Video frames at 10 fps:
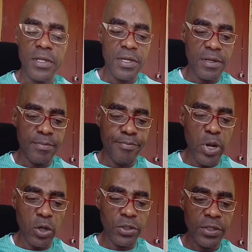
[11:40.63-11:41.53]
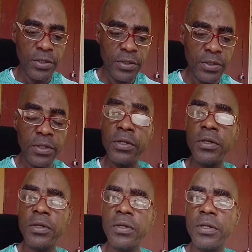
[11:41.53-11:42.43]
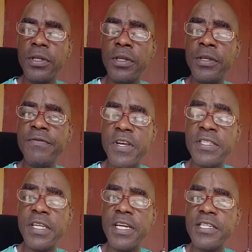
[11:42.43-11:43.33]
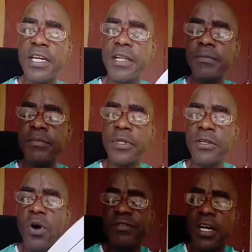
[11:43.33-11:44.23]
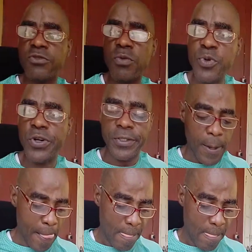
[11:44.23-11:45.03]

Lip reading: the blood investigation. They don't have that report.